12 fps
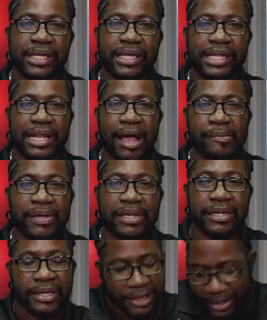You know what I
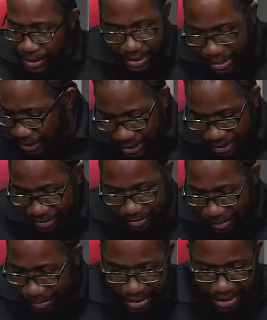mean?
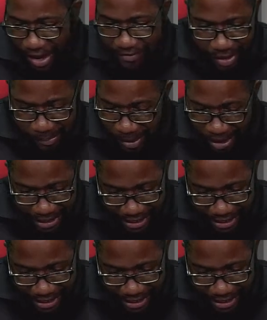Somebody having a party